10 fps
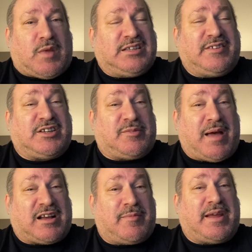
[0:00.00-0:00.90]
so you can tell the
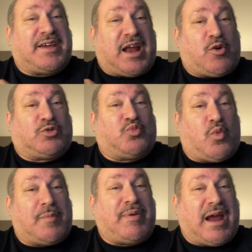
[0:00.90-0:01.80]
balcony, can I hold
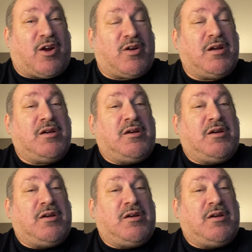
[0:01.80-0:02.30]
one pair